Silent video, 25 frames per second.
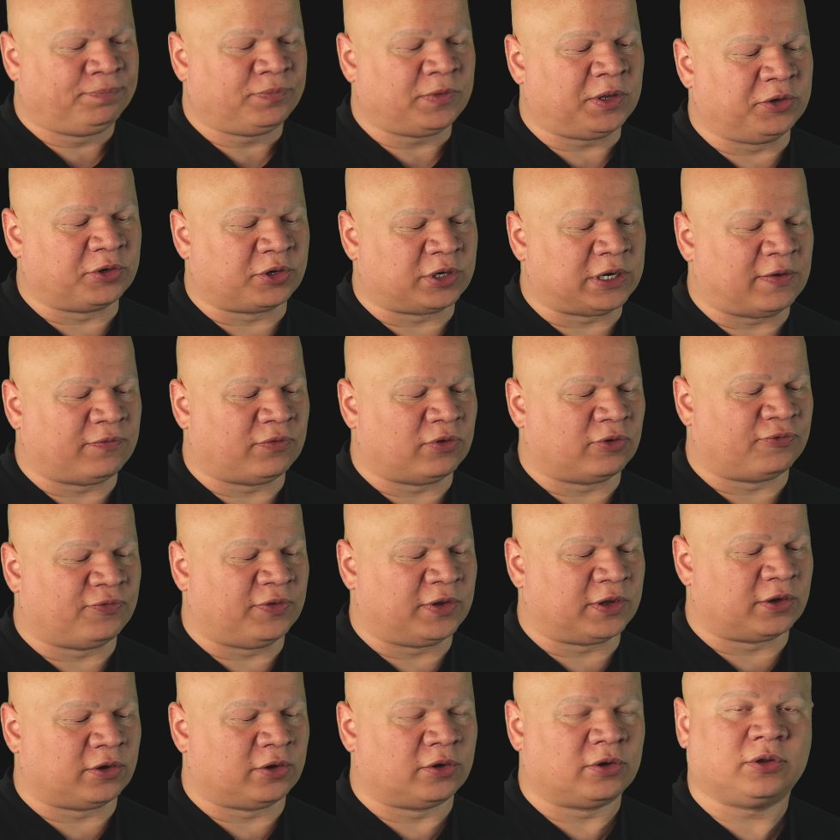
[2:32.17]
And you can have your
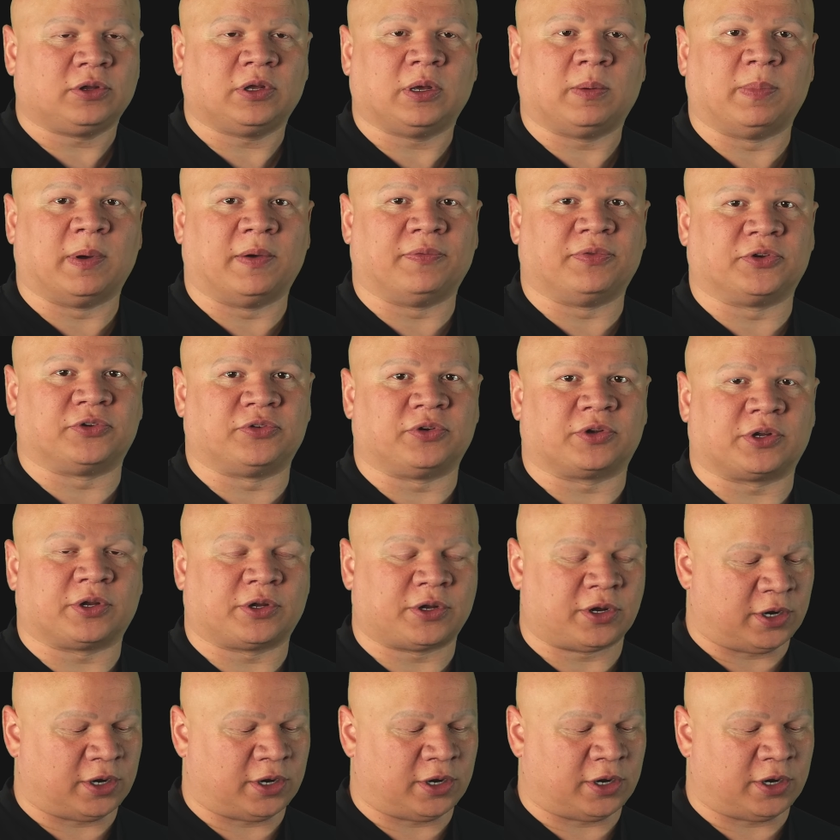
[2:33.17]
finger above the trigger